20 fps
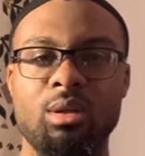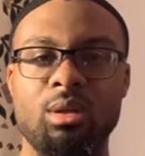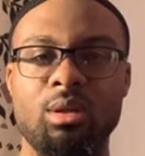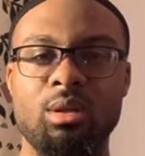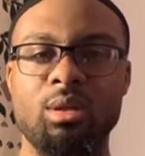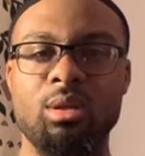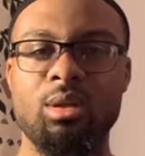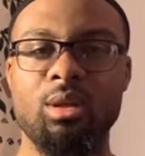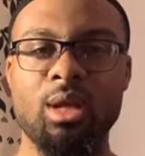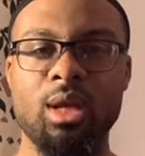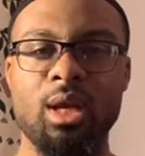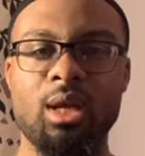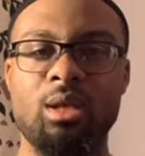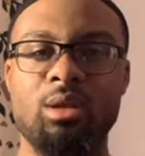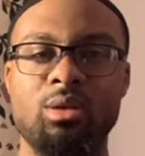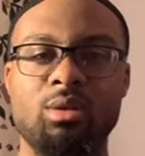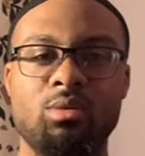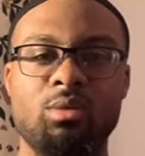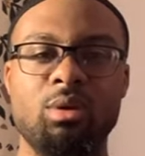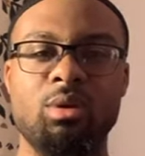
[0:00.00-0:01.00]
that
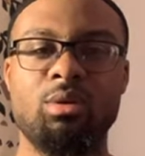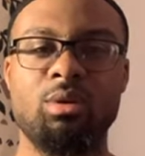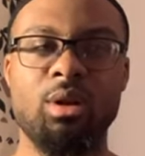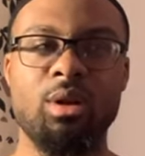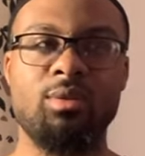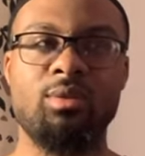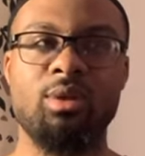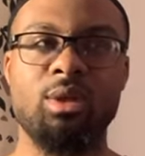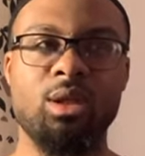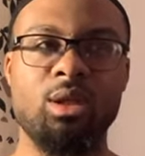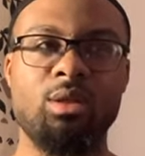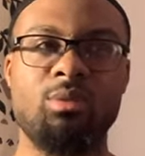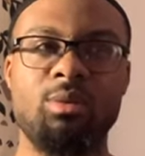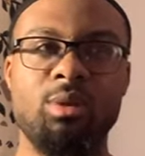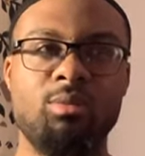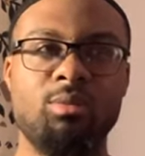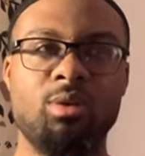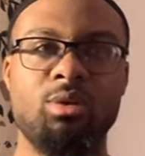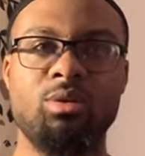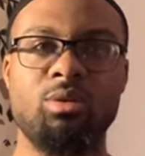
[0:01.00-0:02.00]
is what gravitates
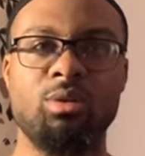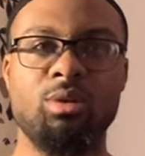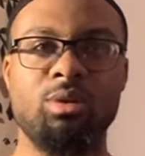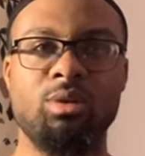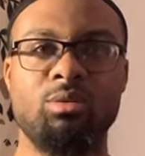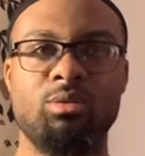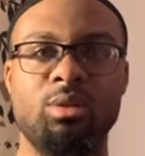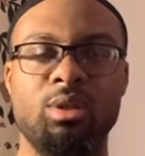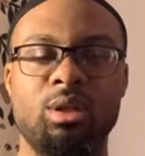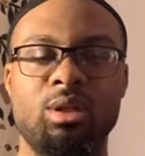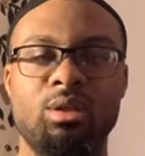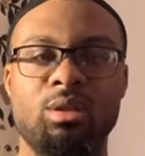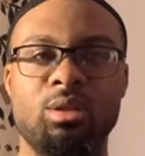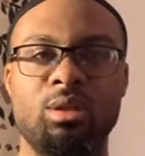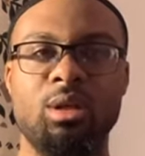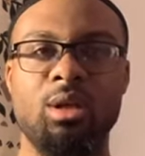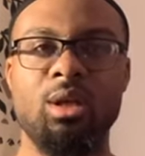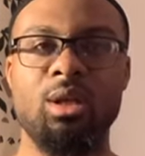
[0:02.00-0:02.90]
people towards the religion.